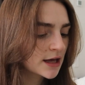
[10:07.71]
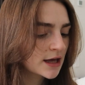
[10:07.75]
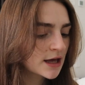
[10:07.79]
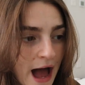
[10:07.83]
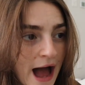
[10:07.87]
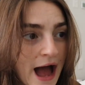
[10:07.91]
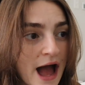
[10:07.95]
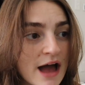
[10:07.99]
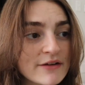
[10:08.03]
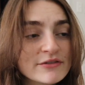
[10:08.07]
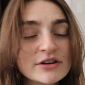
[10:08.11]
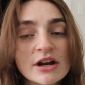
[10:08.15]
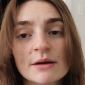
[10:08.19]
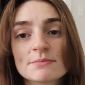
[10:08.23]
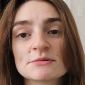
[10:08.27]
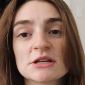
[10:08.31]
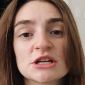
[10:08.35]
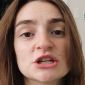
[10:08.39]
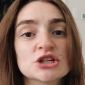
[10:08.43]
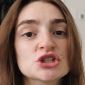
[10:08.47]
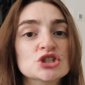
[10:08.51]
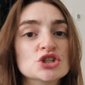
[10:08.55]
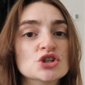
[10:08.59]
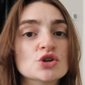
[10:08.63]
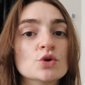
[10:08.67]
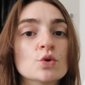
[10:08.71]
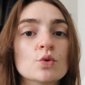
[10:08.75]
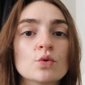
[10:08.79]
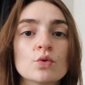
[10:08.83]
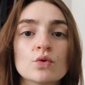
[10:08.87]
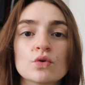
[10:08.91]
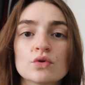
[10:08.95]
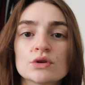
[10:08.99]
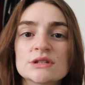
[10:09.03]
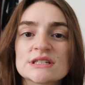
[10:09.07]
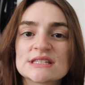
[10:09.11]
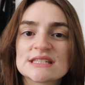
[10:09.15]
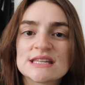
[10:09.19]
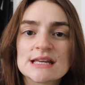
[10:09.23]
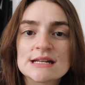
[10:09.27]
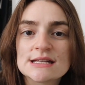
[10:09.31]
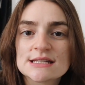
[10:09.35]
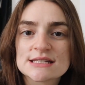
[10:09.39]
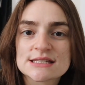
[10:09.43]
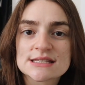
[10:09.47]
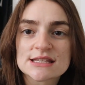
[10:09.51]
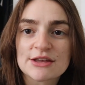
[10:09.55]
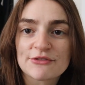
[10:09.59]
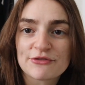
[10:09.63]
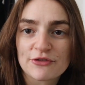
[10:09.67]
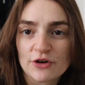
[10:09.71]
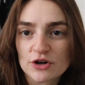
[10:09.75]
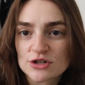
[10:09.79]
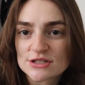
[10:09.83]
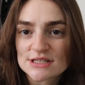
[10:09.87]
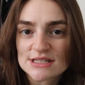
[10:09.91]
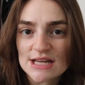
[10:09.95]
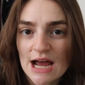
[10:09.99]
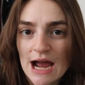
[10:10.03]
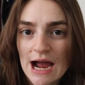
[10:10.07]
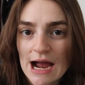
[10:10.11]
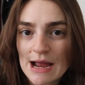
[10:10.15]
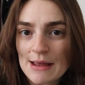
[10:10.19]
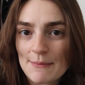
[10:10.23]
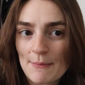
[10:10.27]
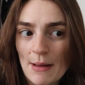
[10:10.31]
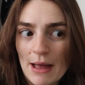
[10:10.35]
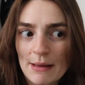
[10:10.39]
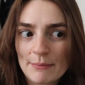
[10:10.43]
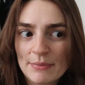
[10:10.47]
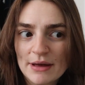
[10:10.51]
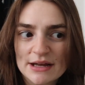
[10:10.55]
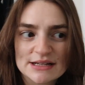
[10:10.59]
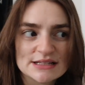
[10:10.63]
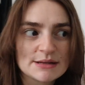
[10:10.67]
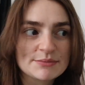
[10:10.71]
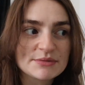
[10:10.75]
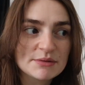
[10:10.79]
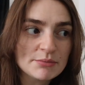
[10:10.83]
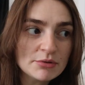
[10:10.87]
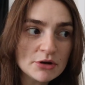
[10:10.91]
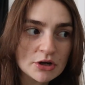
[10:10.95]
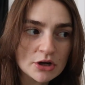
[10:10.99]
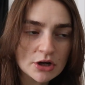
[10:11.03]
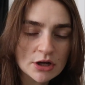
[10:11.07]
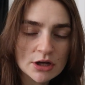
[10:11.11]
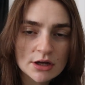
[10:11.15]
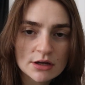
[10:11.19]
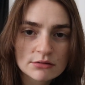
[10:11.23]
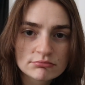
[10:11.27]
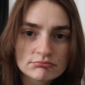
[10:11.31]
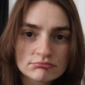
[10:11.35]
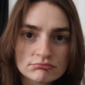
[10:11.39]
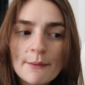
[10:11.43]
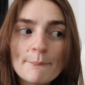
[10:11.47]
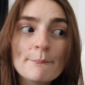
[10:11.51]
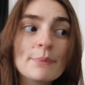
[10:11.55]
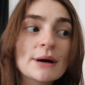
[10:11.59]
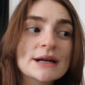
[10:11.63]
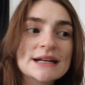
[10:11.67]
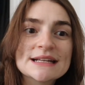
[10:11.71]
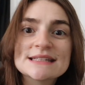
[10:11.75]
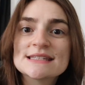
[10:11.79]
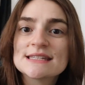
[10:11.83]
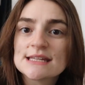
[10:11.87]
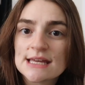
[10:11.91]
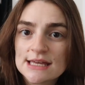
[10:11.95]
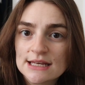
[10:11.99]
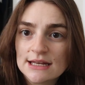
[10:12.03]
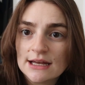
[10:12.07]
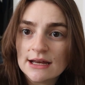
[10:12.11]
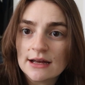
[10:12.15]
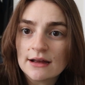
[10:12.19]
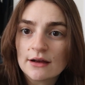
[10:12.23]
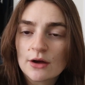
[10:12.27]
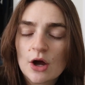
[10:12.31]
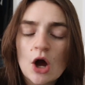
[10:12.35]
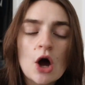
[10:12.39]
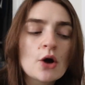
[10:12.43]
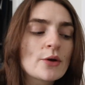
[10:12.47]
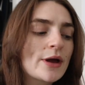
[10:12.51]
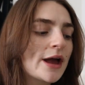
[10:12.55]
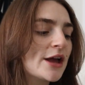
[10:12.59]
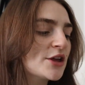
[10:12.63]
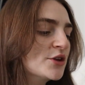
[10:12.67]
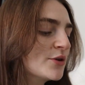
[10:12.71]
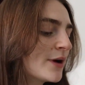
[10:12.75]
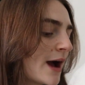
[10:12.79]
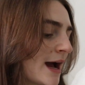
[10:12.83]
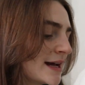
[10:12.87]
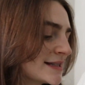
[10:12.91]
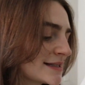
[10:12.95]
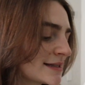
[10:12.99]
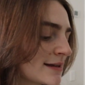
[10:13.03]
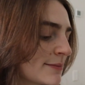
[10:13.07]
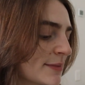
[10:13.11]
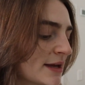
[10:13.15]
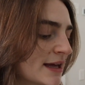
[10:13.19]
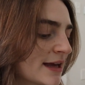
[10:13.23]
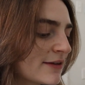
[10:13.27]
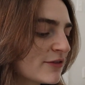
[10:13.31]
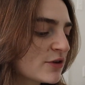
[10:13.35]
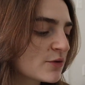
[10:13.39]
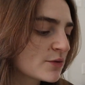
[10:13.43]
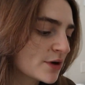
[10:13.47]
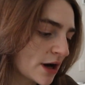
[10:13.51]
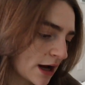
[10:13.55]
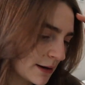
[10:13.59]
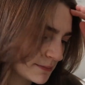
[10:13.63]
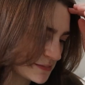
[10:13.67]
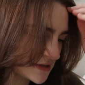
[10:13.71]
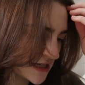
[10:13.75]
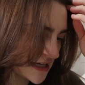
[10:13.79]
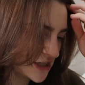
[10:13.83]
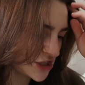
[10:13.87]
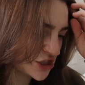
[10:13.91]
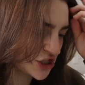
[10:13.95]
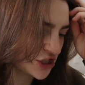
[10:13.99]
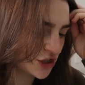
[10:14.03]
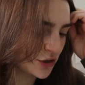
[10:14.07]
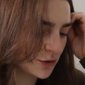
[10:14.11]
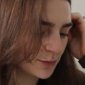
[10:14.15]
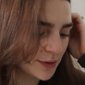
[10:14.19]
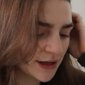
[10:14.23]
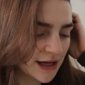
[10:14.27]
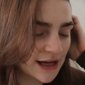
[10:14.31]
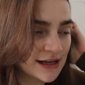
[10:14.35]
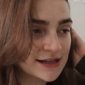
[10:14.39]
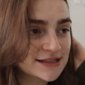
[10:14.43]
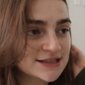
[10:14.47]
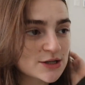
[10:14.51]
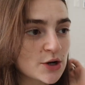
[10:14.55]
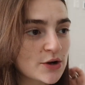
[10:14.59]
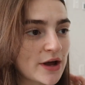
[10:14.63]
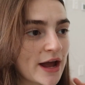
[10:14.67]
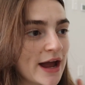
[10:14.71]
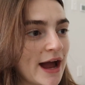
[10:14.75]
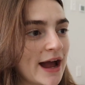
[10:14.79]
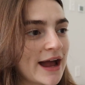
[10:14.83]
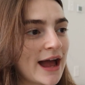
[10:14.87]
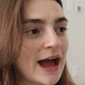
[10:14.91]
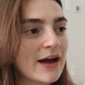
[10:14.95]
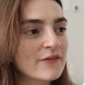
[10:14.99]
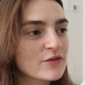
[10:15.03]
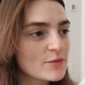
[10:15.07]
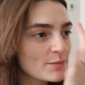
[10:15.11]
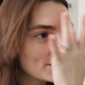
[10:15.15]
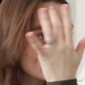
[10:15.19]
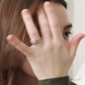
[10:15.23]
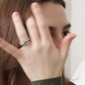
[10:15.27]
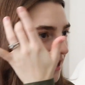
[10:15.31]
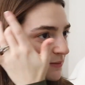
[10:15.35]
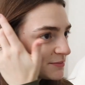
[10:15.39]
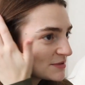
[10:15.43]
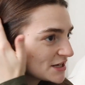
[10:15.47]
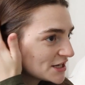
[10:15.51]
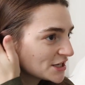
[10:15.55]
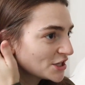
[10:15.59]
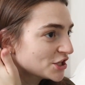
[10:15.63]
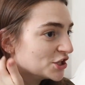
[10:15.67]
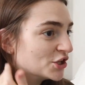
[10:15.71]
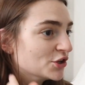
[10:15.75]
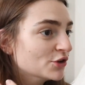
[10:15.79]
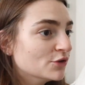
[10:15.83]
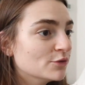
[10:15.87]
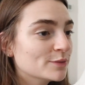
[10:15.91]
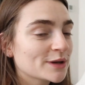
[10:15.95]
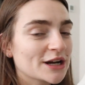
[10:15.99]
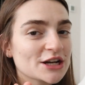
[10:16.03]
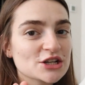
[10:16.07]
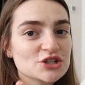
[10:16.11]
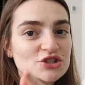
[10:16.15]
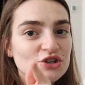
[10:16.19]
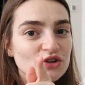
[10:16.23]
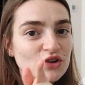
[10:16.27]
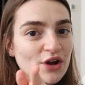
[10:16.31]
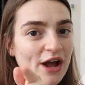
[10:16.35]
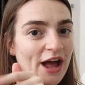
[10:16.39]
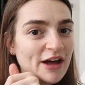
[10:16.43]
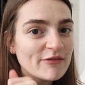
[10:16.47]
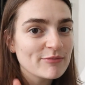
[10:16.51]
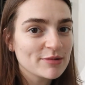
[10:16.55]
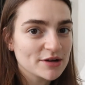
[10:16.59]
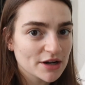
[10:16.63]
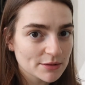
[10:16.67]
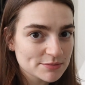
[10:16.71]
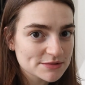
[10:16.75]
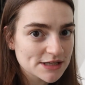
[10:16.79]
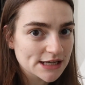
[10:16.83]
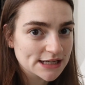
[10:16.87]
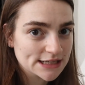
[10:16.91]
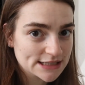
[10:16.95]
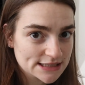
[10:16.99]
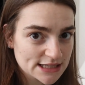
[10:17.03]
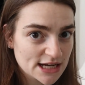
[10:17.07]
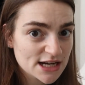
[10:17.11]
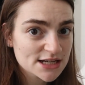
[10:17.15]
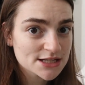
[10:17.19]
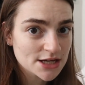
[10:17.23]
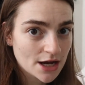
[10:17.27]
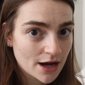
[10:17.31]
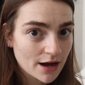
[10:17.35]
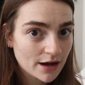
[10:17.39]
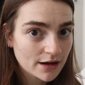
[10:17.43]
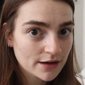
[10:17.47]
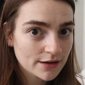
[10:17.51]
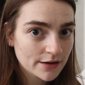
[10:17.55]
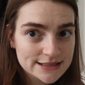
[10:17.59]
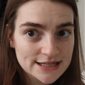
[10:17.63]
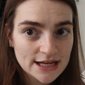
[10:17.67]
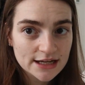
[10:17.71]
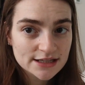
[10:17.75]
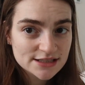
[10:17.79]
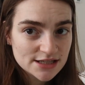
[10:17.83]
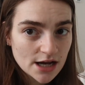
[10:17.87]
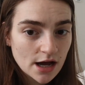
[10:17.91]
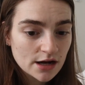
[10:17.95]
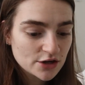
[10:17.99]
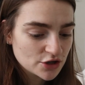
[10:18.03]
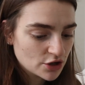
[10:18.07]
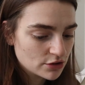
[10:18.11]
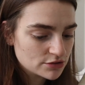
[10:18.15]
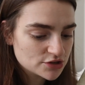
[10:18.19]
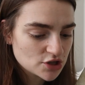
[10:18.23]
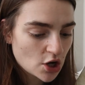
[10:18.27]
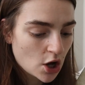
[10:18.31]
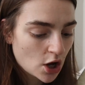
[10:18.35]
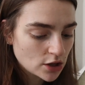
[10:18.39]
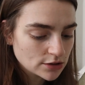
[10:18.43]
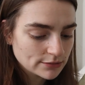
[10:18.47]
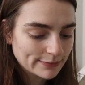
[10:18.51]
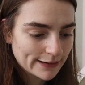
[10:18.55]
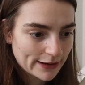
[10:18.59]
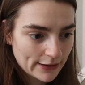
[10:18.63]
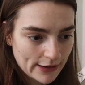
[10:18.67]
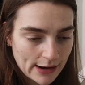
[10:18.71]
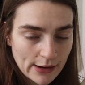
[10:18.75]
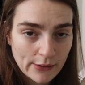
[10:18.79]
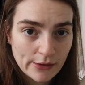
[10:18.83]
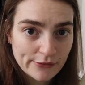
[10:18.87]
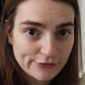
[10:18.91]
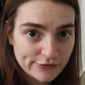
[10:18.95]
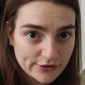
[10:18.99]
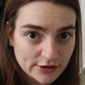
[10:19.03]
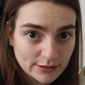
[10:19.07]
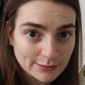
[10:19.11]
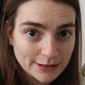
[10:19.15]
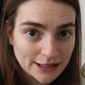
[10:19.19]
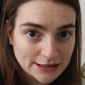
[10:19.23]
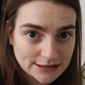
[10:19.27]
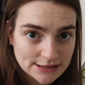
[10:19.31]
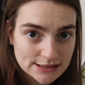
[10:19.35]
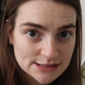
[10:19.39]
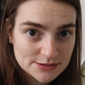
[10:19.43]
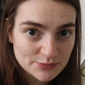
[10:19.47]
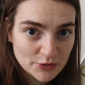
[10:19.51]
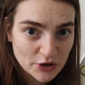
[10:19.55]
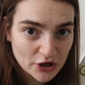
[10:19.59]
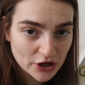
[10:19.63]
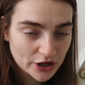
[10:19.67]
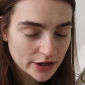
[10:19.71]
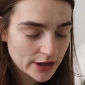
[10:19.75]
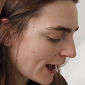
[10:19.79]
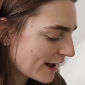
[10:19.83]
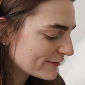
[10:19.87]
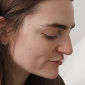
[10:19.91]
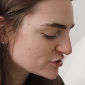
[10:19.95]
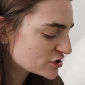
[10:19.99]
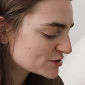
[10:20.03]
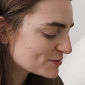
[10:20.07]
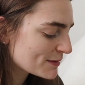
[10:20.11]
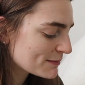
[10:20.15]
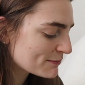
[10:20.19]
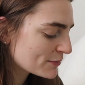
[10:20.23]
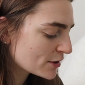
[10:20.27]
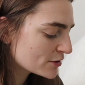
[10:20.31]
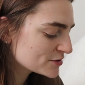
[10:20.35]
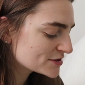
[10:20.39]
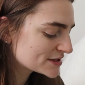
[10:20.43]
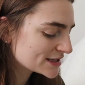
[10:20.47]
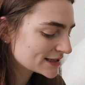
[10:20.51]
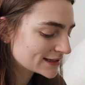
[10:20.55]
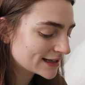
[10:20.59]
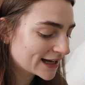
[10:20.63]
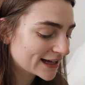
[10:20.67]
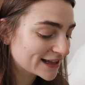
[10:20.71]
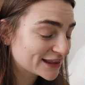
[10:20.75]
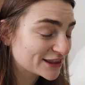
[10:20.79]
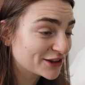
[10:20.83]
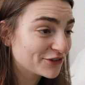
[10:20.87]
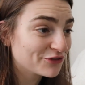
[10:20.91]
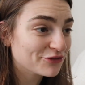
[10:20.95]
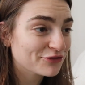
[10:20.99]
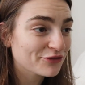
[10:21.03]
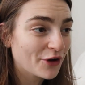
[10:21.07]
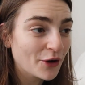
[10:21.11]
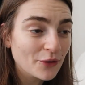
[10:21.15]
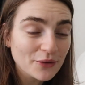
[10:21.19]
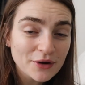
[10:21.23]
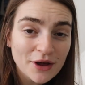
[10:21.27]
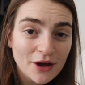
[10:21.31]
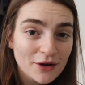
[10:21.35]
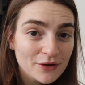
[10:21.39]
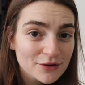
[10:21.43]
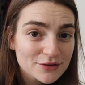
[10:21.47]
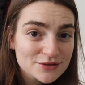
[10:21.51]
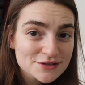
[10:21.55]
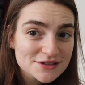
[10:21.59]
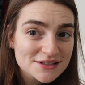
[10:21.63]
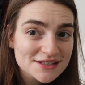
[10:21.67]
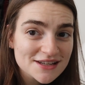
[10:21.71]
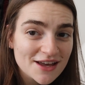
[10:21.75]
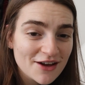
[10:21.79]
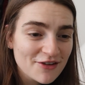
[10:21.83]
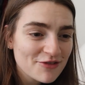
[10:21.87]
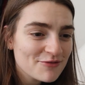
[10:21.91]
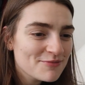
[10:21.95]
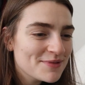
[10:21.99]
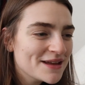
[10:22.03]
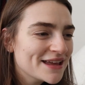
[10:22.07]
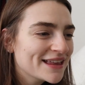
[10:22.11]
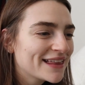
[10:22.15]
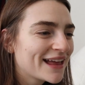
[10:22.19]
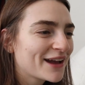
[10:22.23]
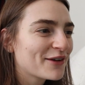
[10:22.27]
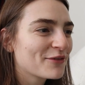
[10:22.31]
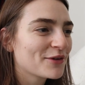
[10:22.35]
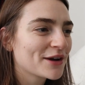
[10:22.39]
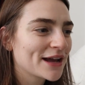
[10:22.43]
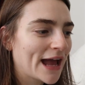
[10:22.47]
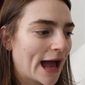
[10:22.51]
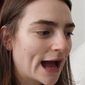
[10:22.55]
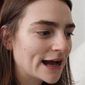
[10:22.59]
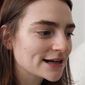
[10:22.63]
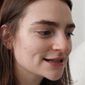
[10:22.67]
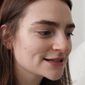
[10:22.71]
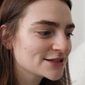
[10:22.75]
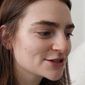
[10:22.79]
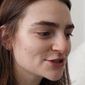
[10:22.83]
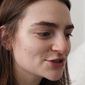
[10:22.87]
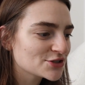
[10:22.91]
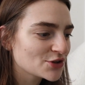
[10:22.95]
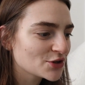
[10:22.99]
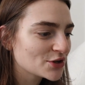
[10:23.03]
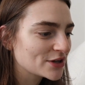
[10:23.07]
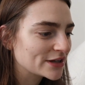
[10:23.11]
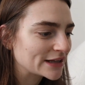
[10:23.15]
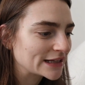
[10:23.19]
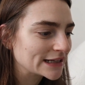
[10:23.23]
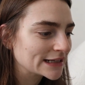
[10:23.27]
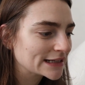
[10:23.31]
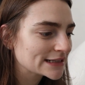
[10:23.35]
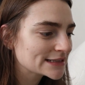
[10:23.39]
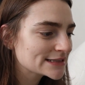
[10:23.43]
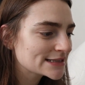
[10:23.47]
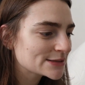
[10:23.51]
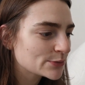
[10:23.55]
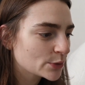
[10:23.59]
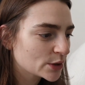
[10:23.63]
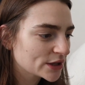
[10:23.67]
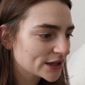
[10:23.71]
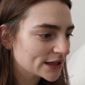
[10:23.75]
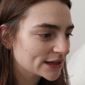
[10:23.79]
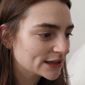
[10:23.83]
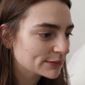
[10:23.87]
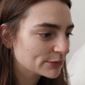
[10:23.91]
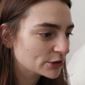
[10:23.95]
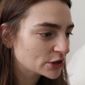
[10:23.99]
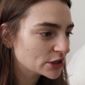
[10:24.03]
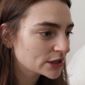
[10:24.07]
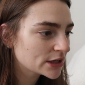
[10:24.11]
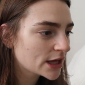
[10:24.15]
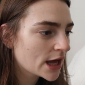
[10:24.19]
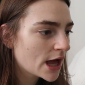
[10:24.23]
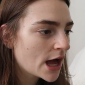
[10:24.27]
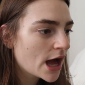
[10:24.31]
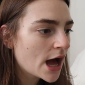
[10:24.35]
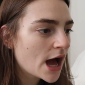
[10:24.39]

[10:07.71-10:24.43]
I haven't updated you since the first time I picked up the book. But it's eating. Okay, you guys, let me give you an update too because, okay, I haven't been updating you, but I sure have been updating TikTok. TikTok knows all about how I feel about this book. I've just been posting like the photos of me like reacting to certain things within the book.